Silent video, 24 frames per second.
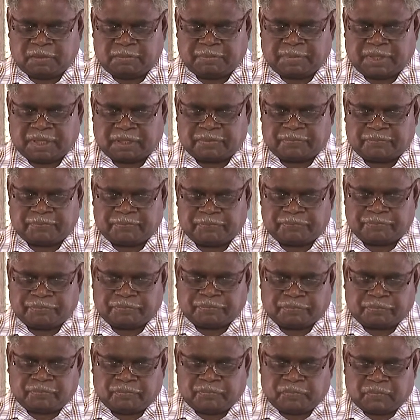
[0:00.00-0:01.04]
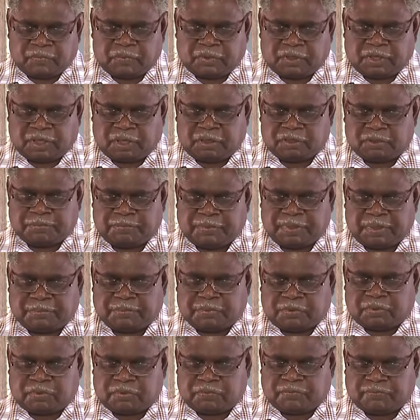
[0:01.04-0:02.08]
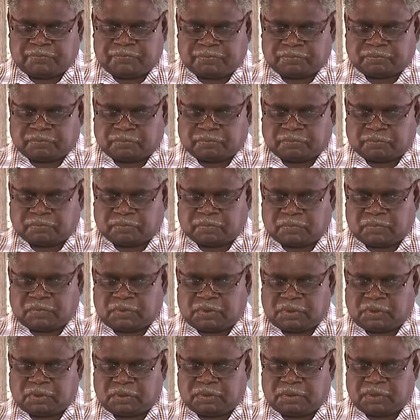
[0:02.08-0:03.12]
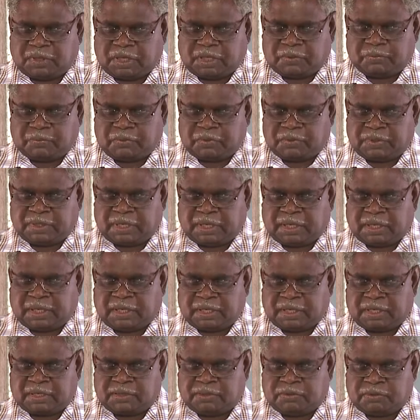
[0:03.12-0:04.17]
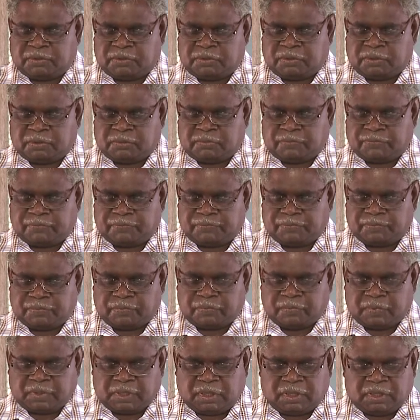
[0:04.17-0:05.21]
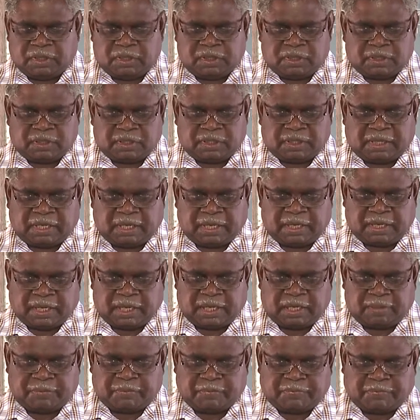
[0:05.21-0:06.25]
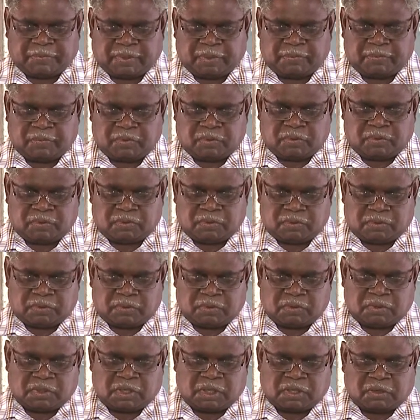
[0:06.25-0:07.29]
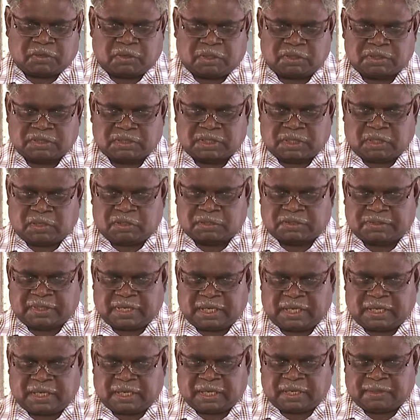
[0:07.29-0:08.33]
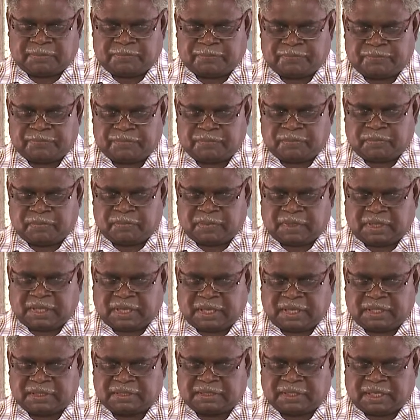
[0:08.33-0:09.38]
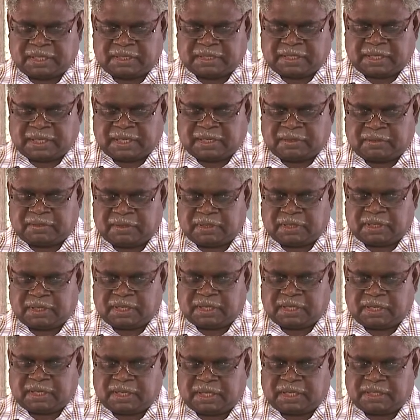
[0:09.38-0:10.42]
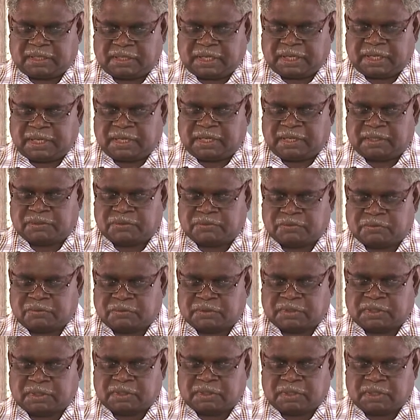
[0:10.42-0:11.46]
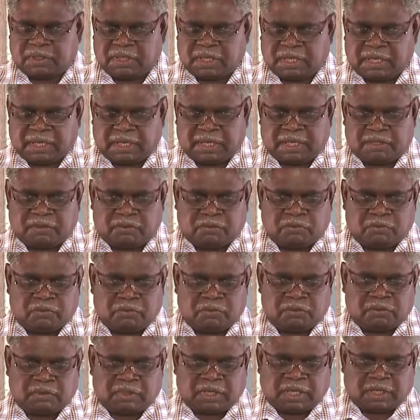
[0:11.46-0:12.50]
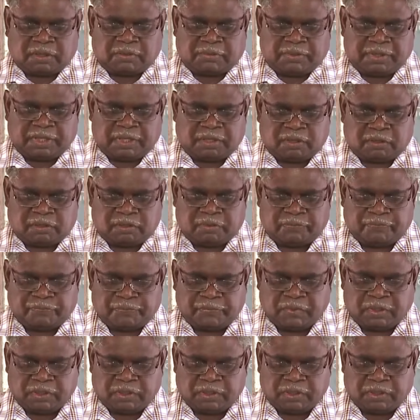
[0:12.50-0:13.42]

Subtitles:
But those people that were there at Uluru, they came from across Australia. They sat down and they talked and all agreed on